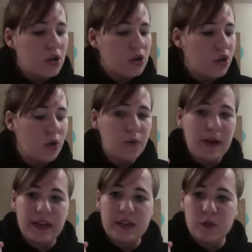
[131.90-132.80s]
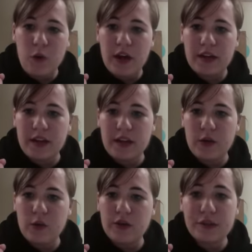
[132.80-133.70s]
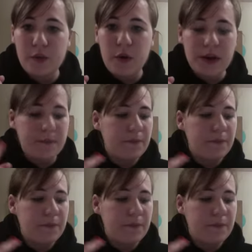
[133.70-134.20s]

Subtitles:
2 minus 1 equals 1.